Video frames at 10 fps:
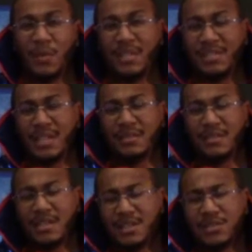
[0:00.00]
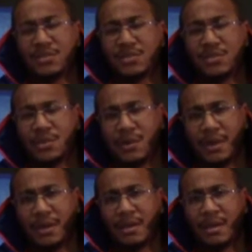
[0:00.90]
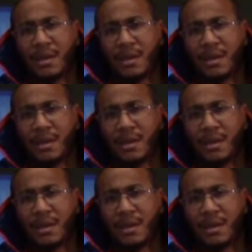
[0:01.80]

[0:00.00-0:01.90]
But we see in this story